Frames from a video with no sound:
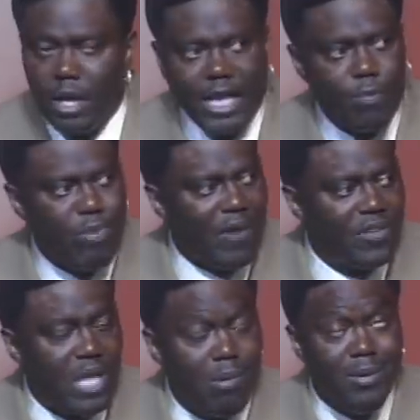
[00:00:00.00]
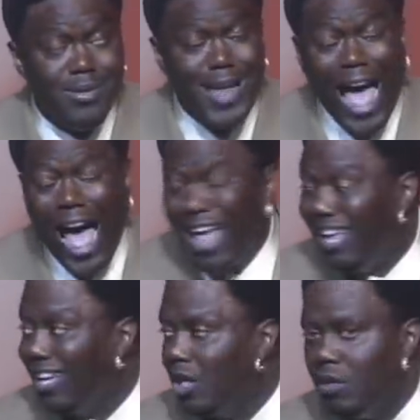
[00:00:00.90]
At the breakfast table.
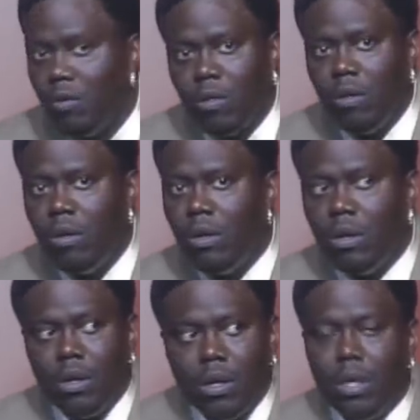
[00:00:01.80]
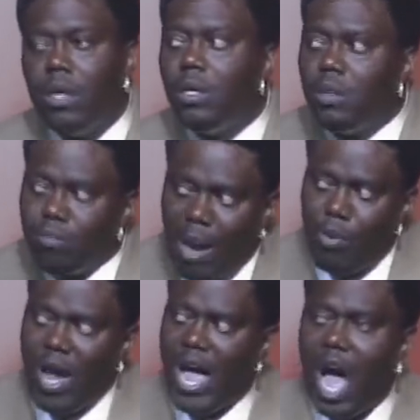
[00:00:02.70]
Ah! My
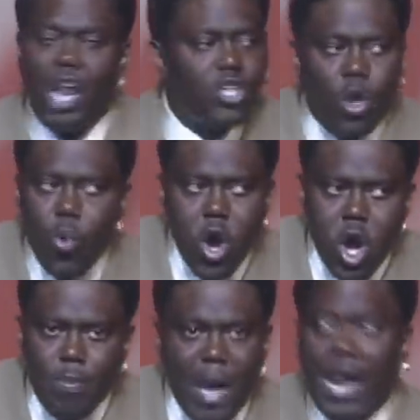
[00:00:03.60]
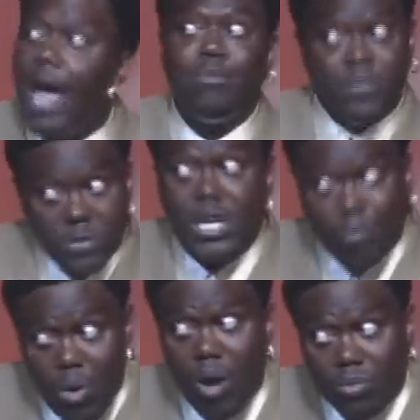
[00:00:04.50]
wife holler, don't worry about it.
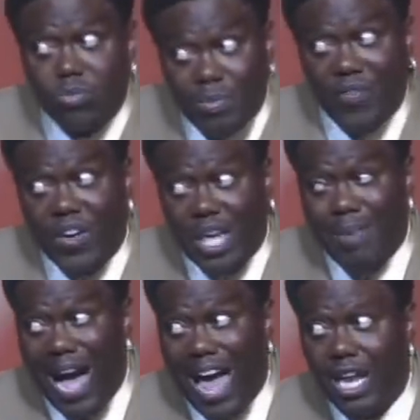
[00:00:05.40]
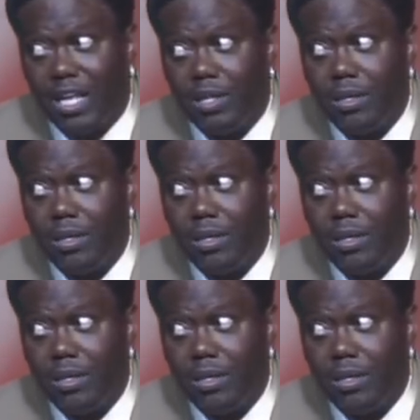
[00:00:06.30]
Something wrong, motherfucker keep hollering.